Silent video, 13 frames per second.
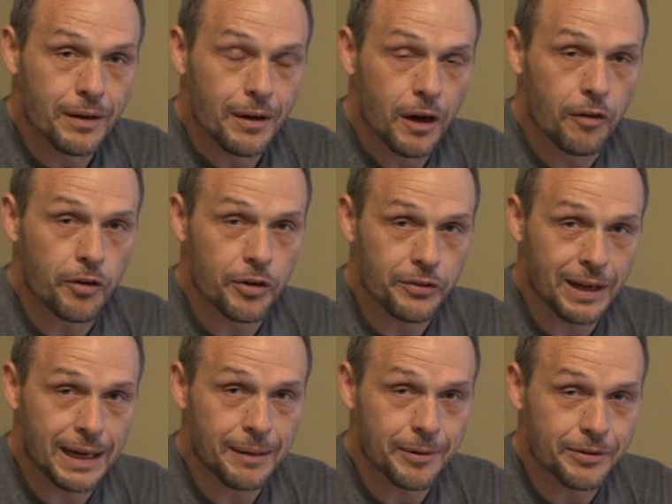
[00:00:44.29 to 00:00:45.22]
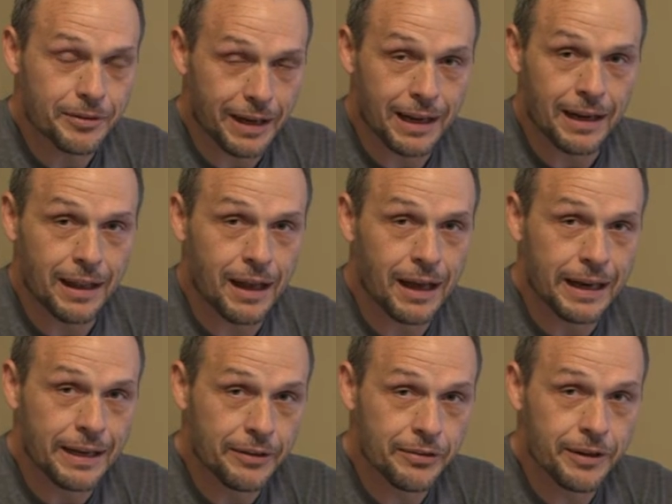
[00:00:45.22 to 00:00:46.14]
Over time, it's gotten a lot
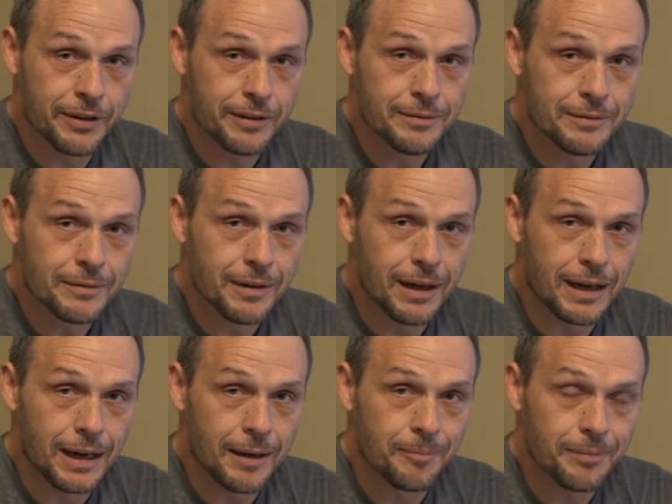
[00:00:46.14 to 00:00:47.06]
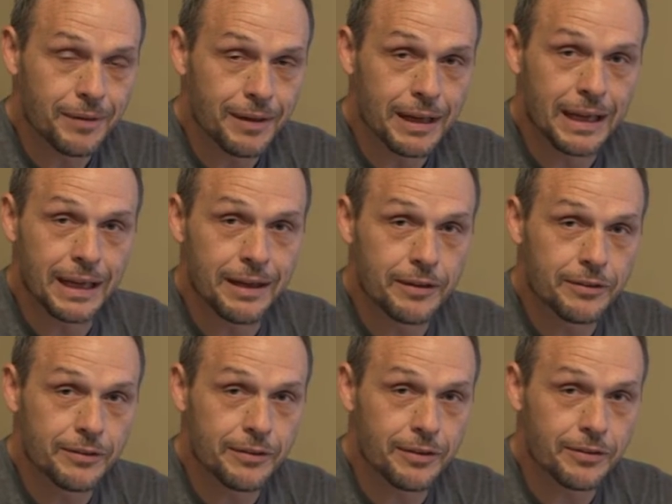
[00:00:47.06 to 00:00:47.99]
easier. The key
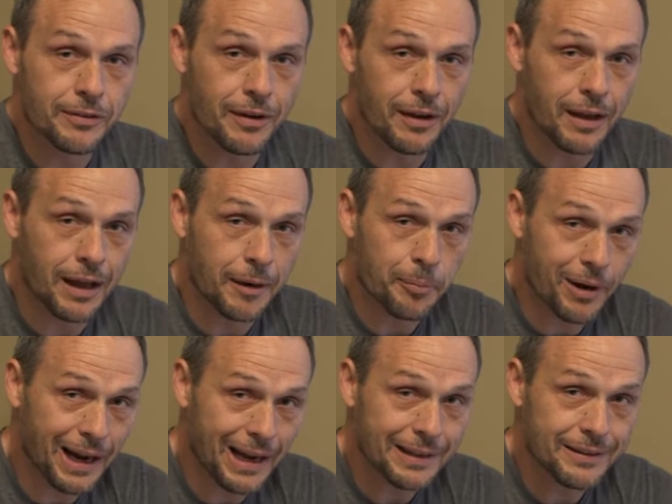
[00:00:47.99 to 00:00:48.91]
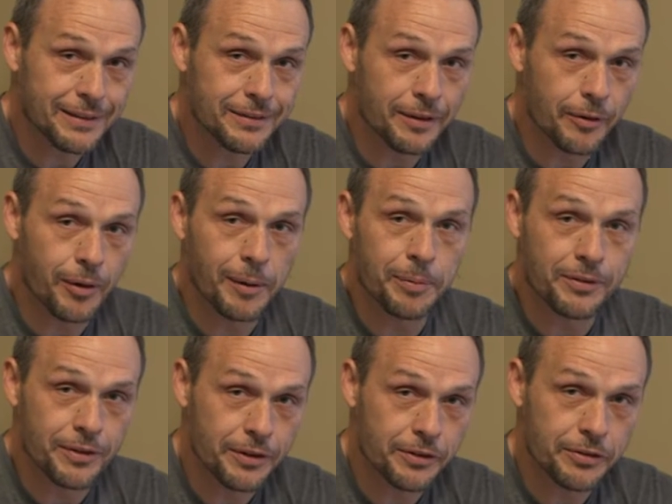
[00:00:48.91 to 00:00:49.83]
is just a lot of practice and
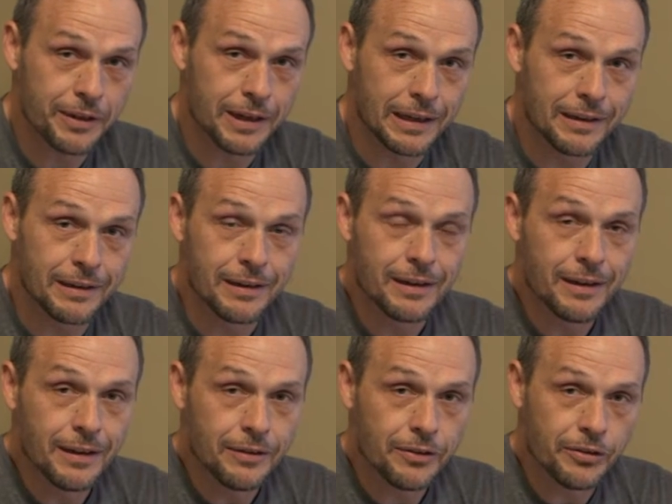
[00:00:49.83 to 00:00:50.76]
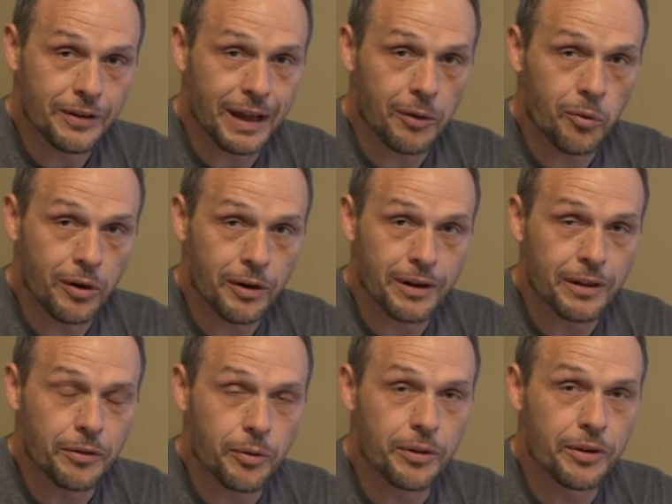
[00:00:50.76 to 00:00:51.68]
repetition and just kind of working
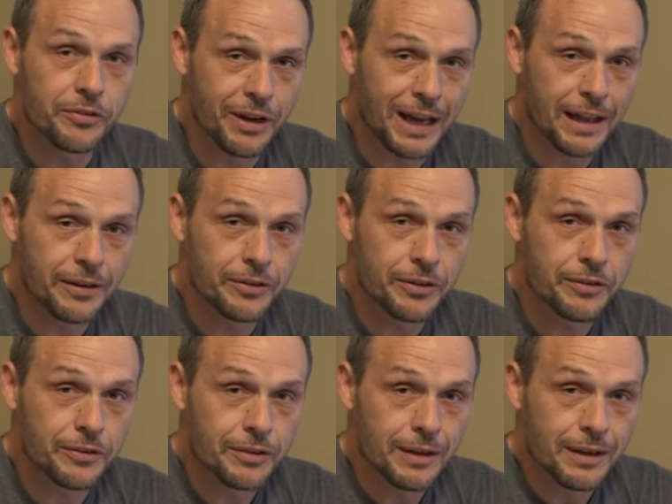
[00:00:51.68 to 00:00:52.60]
through the challenges.